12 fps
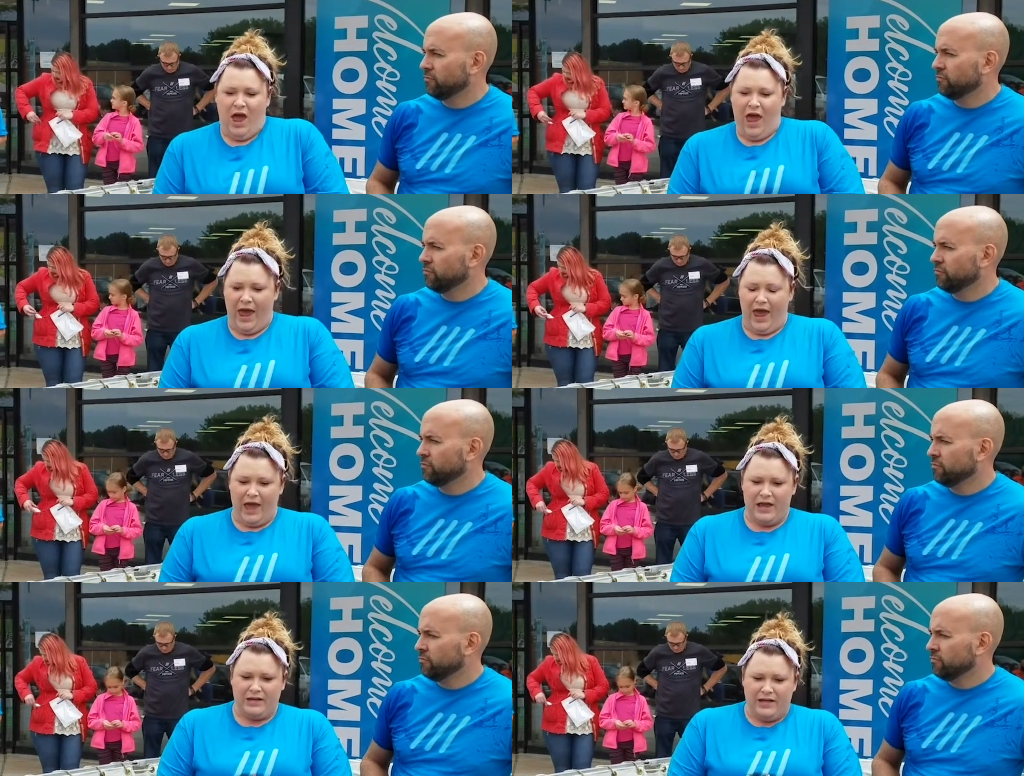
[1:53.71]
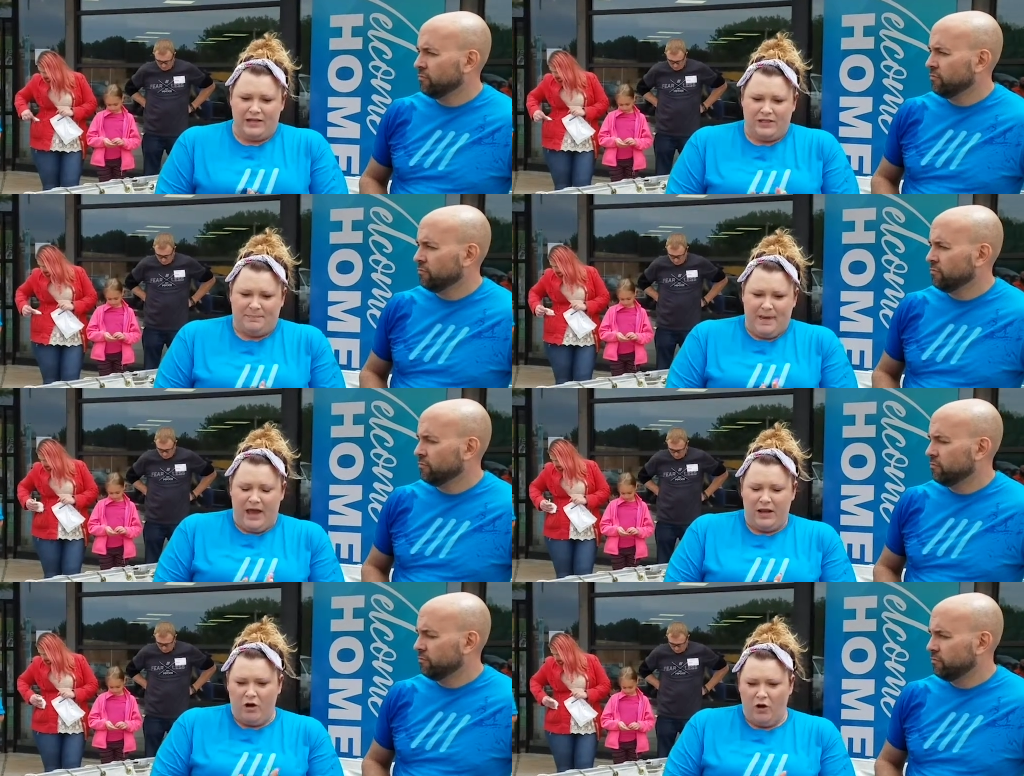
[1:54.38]
Speaker 1: And it's
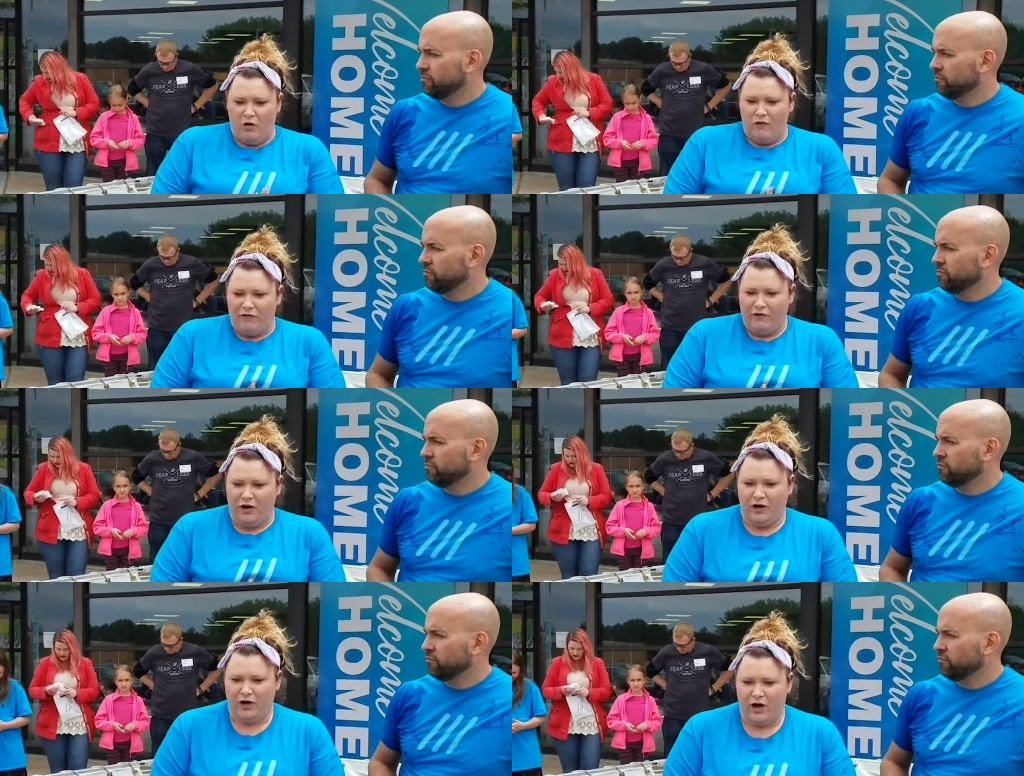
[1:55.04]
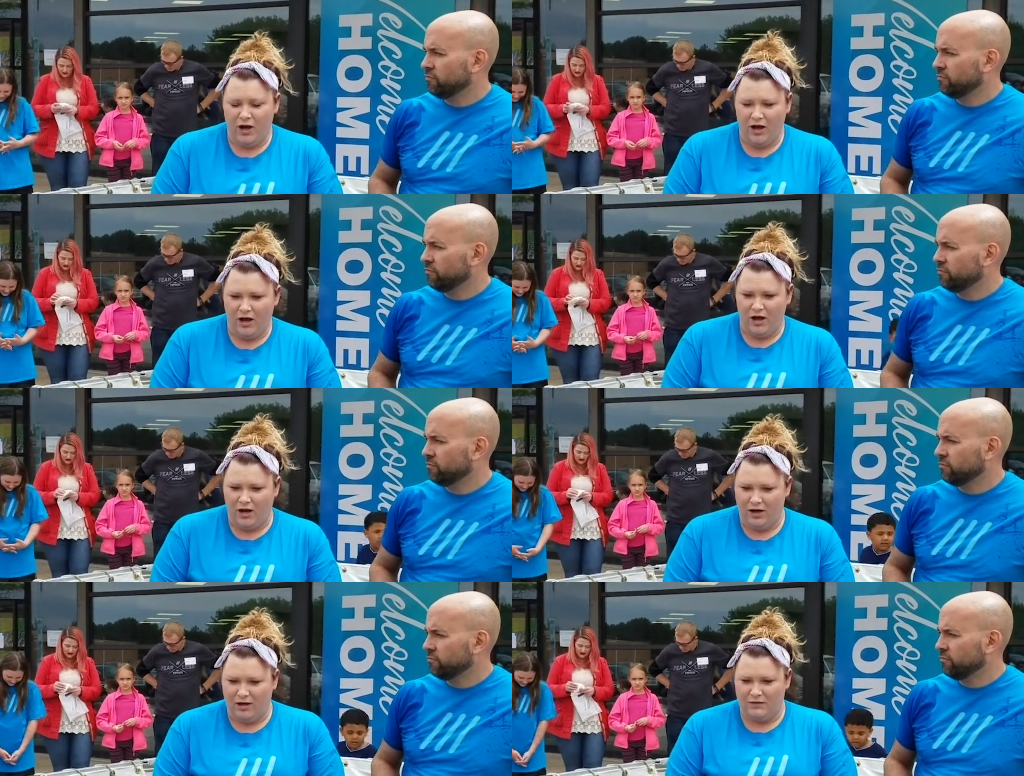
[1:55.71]
been over
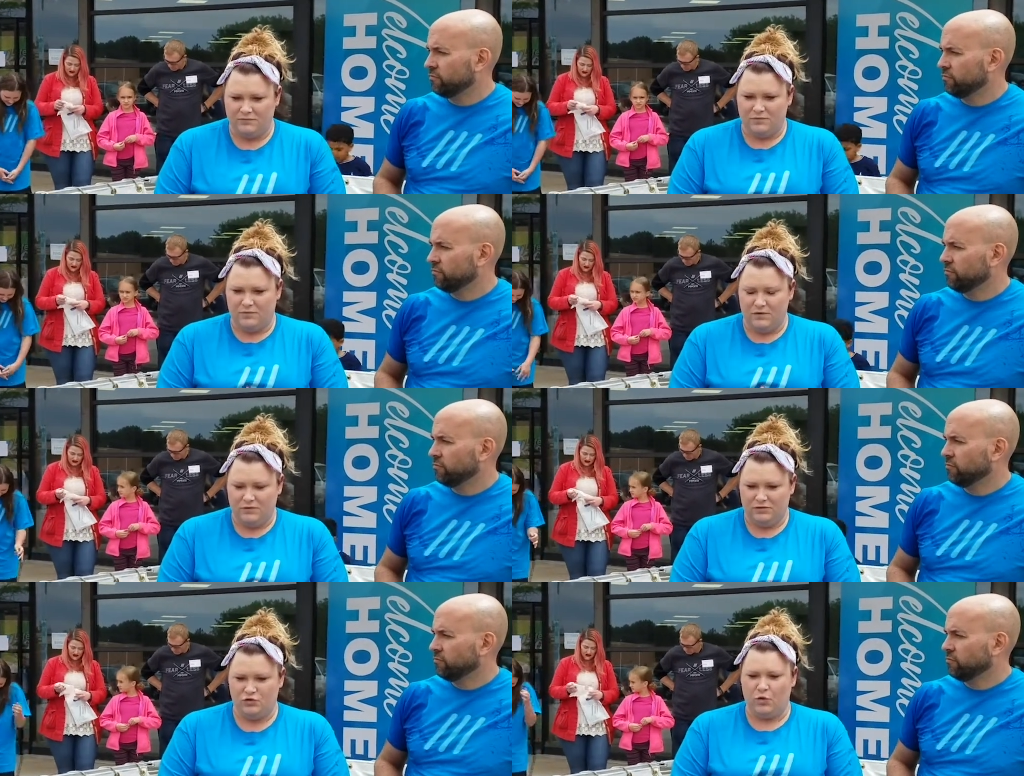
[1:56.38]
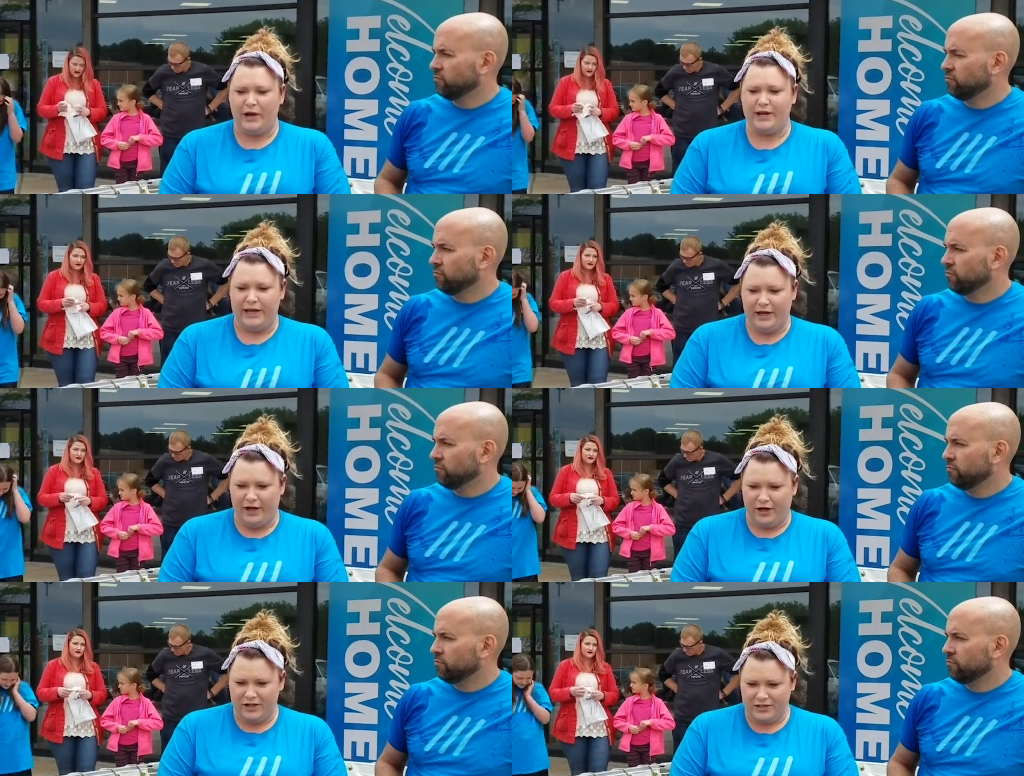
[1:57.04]
um, 20
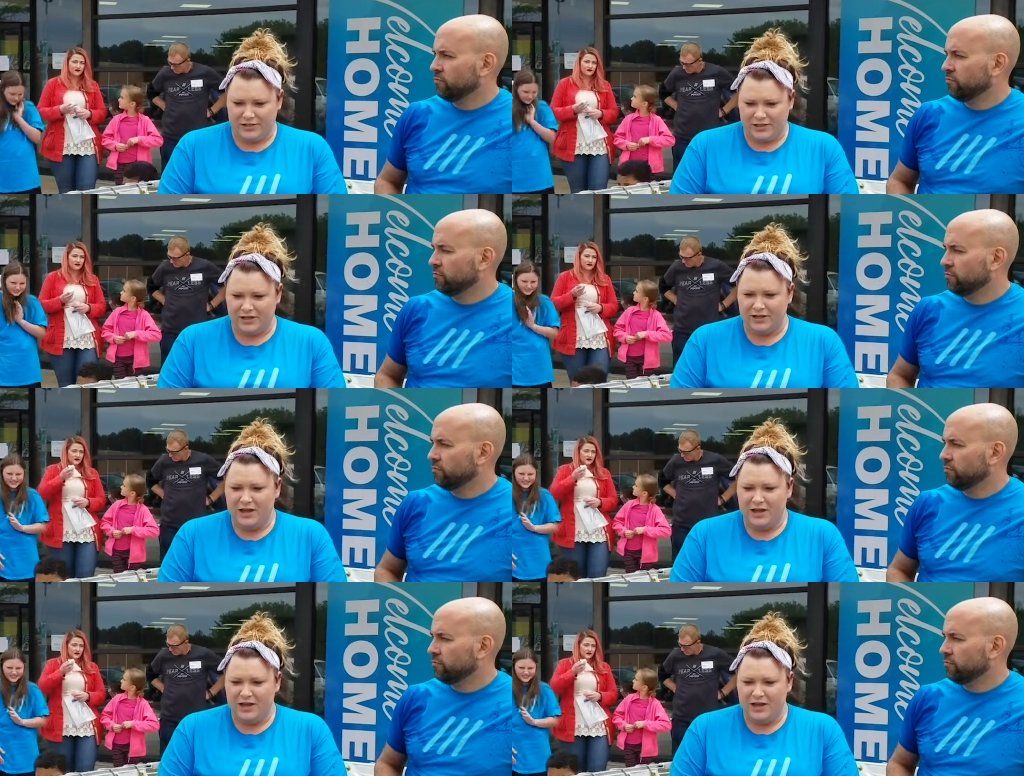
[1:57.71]
years.